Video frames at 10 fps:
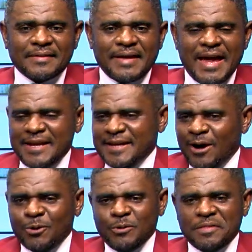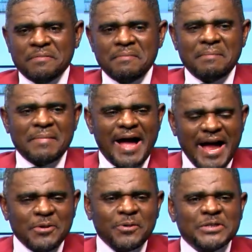endowed with
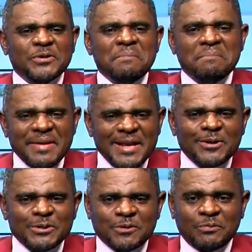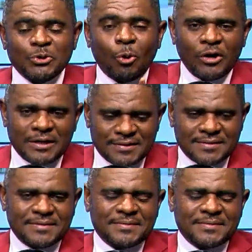hundreds of millions of dollars.